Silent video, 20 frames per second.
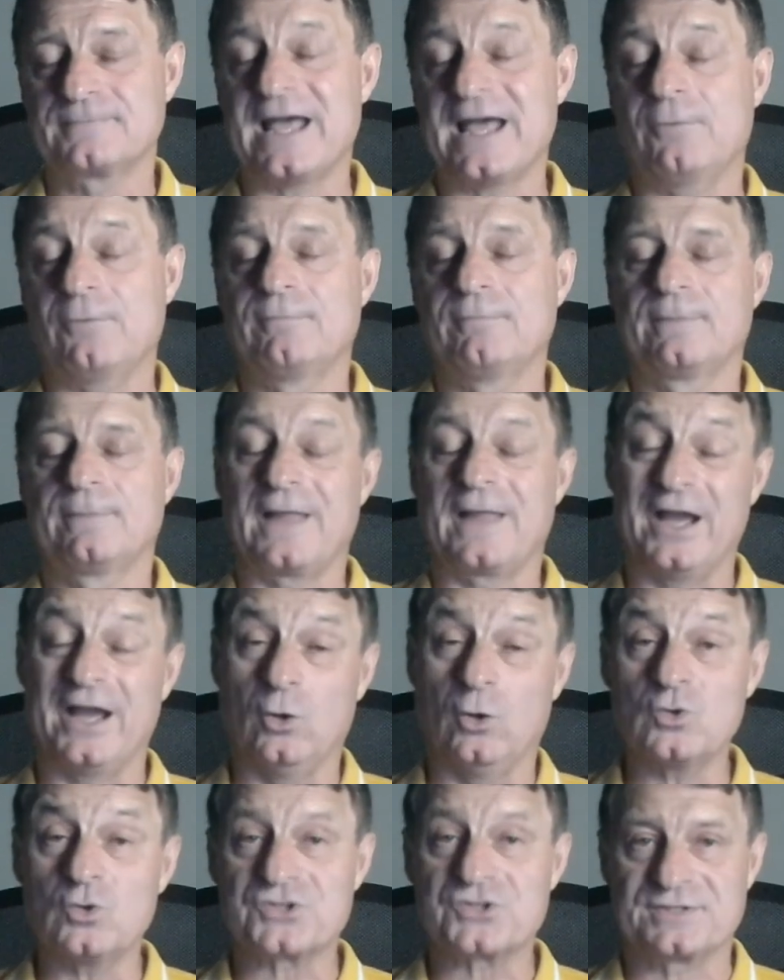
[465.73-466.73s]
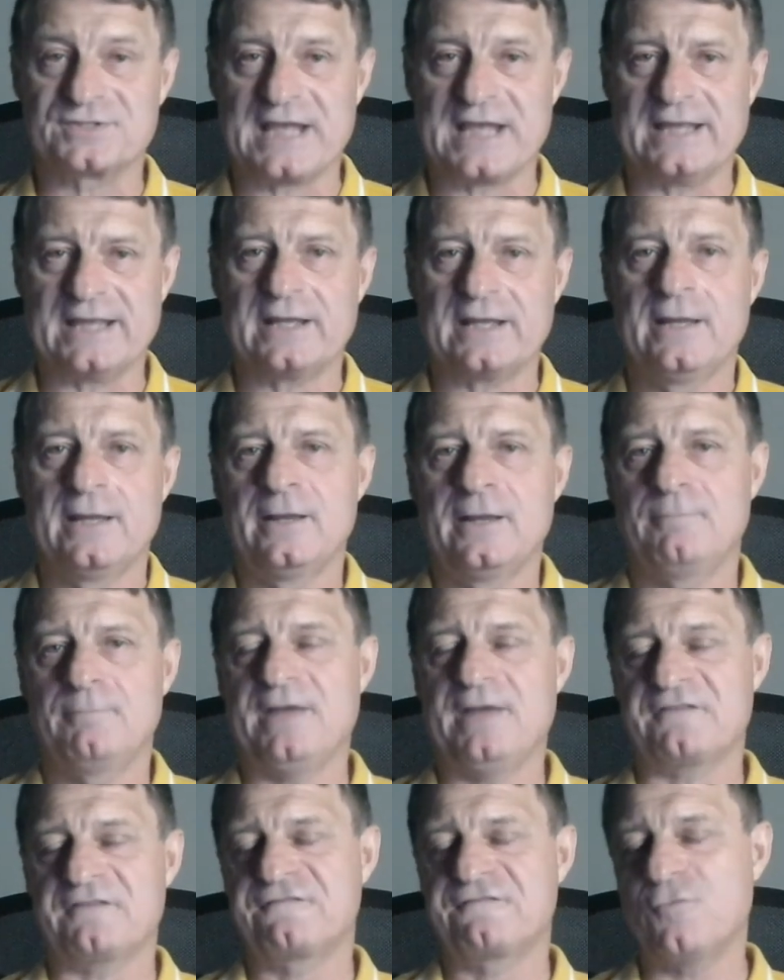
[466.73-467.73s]
Now, I also take
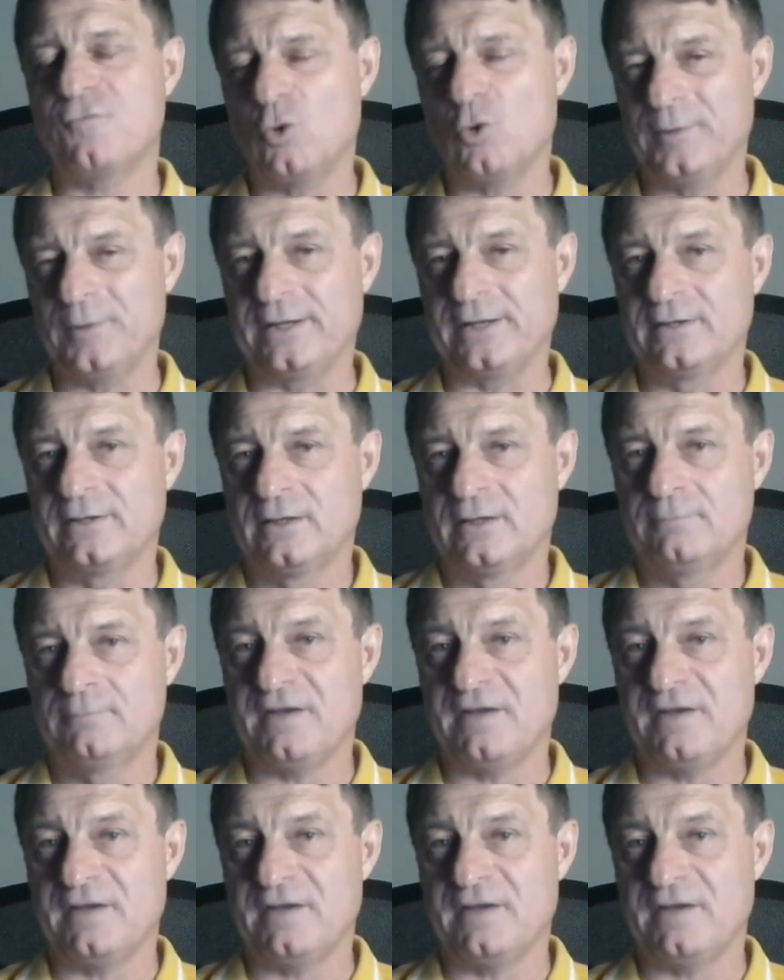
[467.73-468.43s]
metformin,